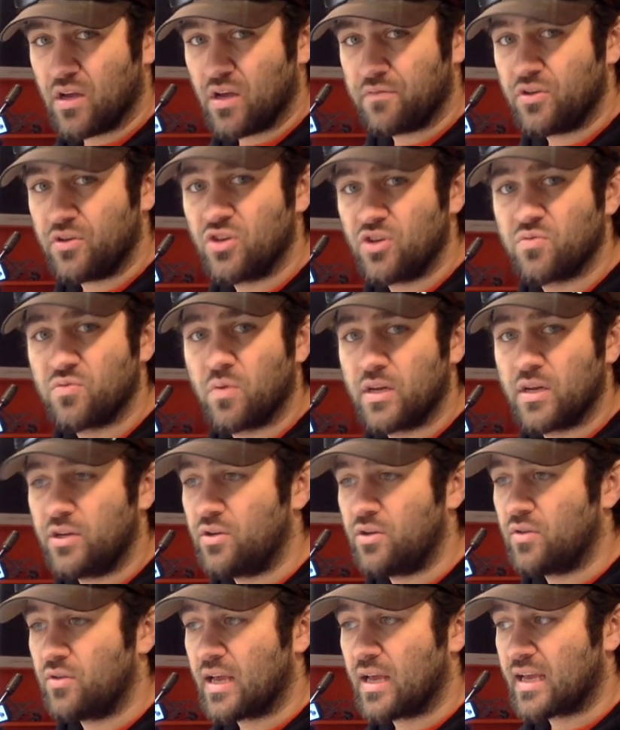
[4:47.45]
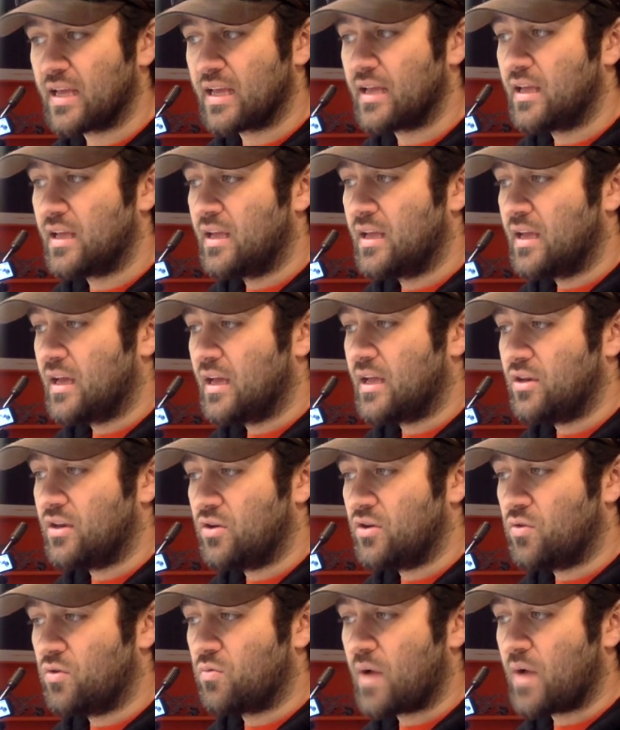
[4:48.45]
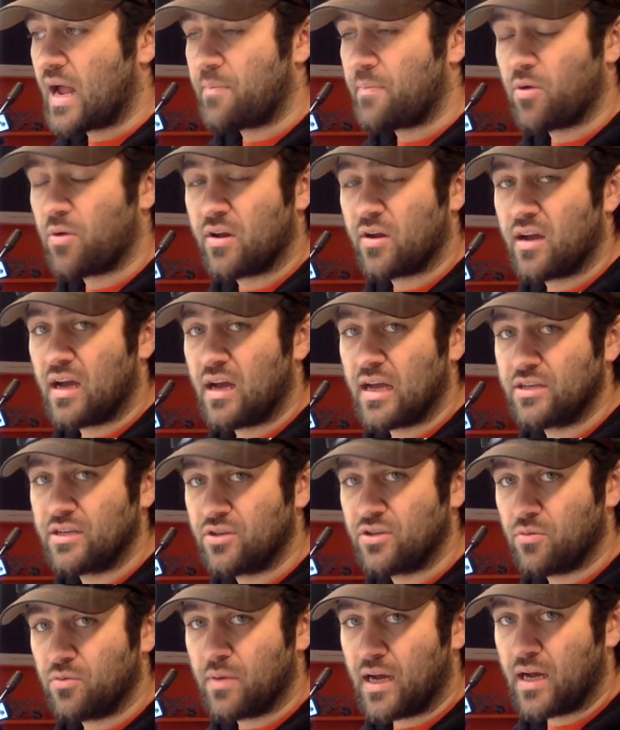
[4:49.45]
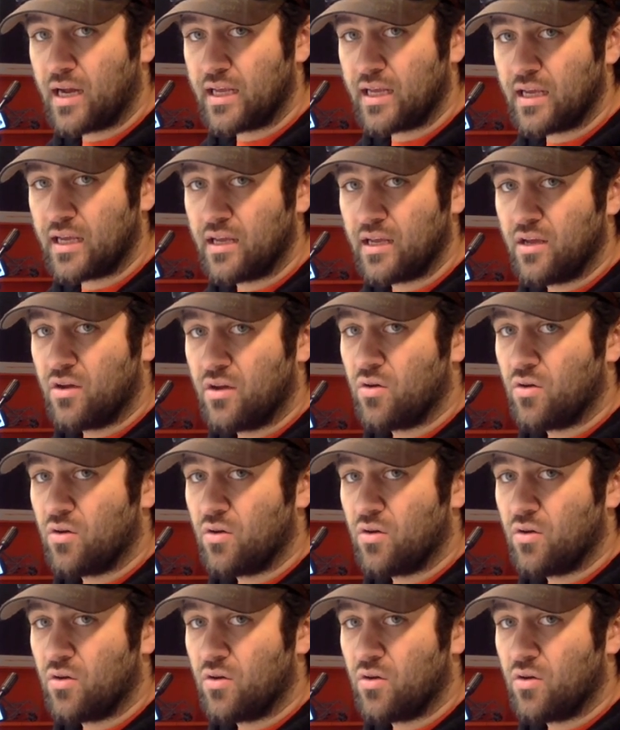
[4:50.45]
If you just want to do like a new wrap on a honcho body